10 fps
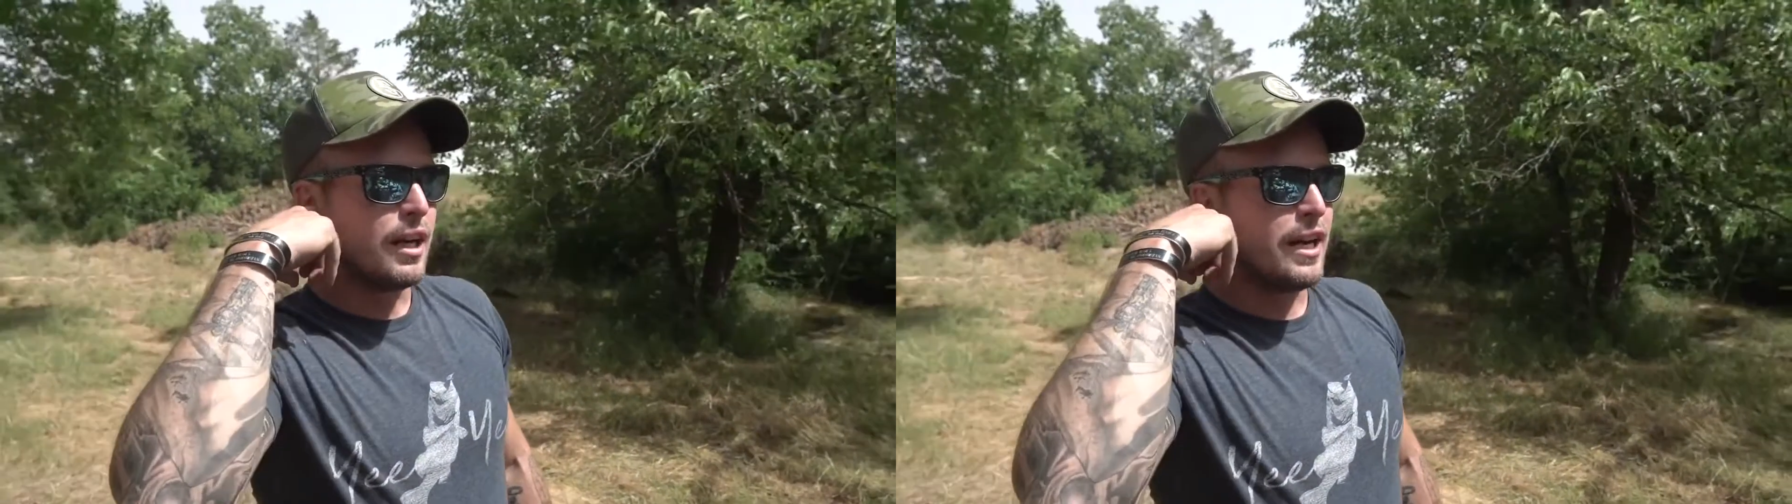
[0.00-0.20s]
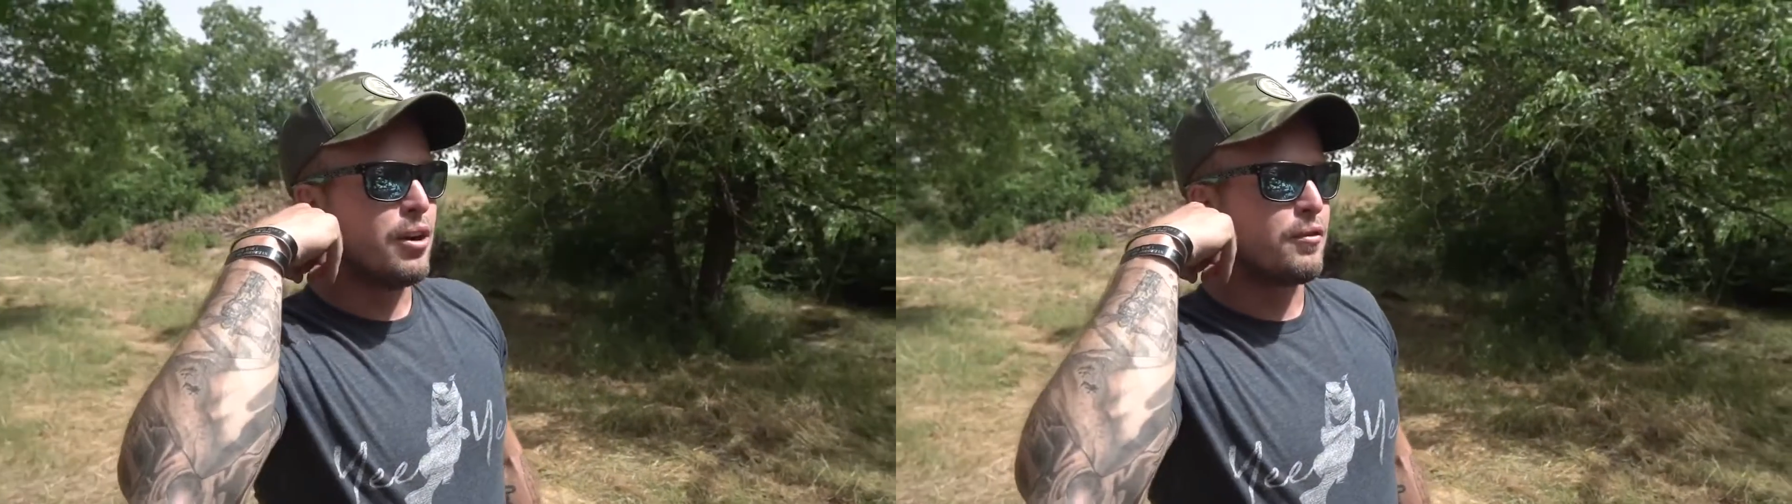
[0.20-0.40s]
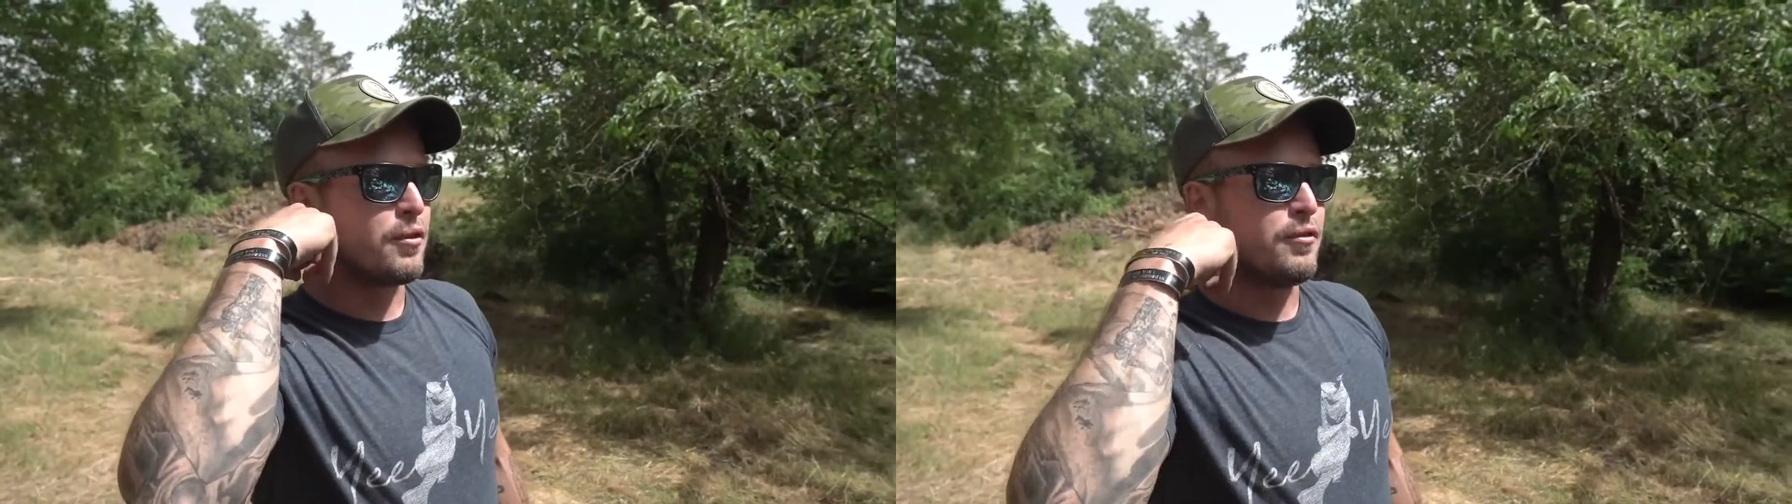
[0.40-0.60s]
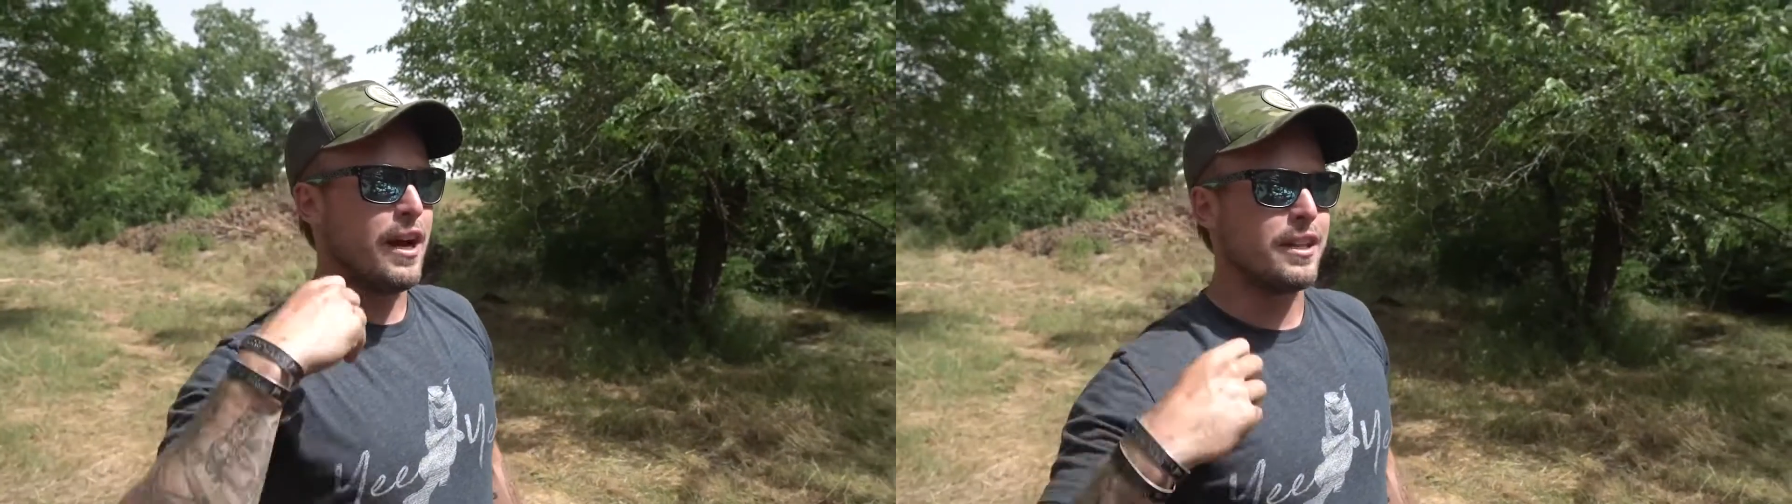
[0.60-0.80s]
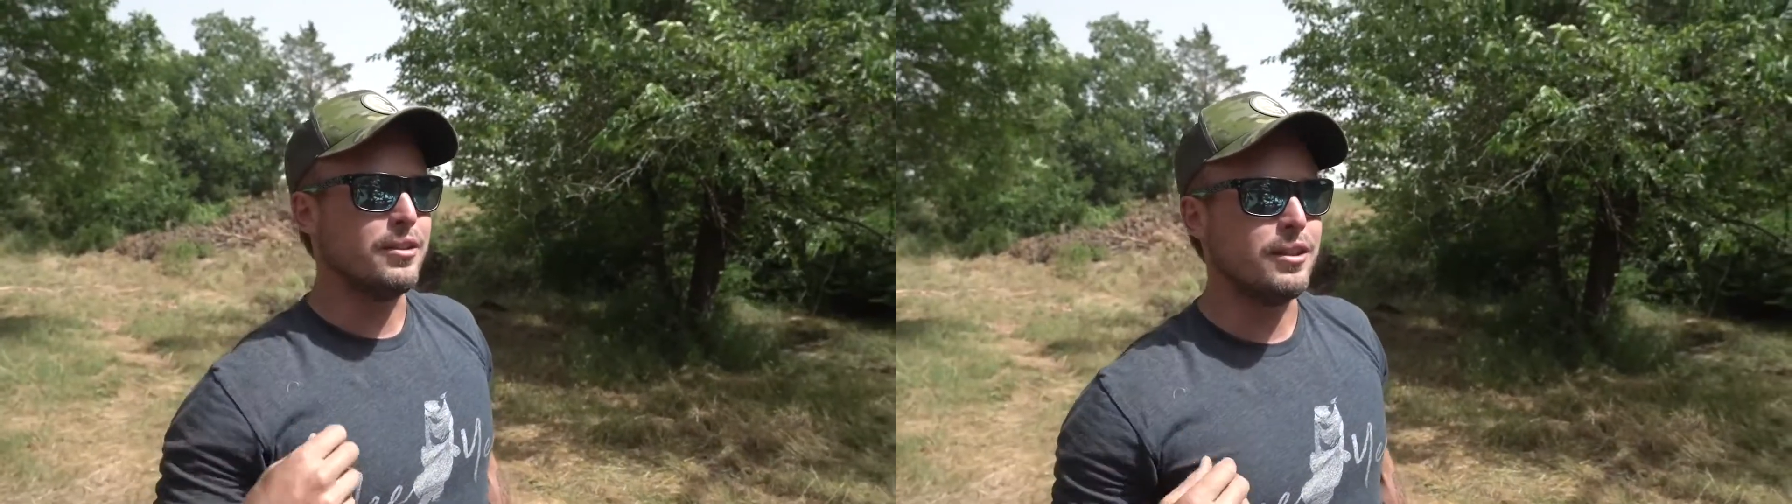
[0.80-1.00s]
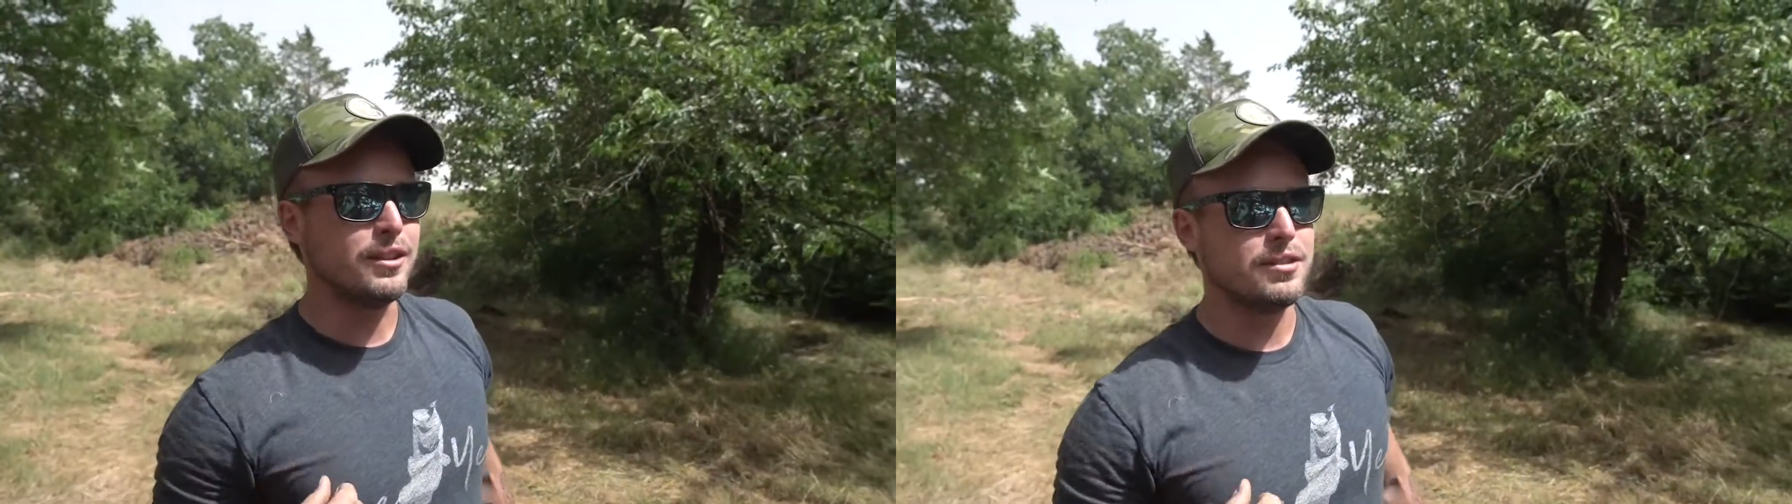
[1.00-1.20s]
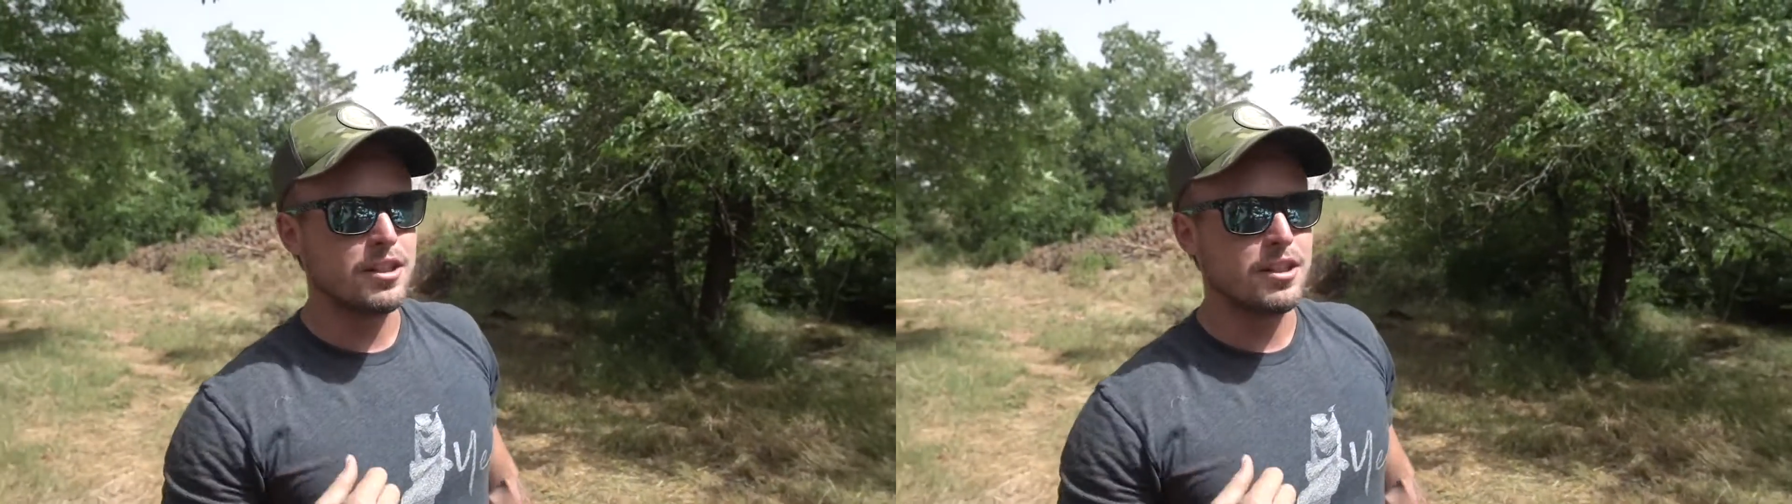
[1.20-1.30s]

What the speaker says: I know for a fact there is,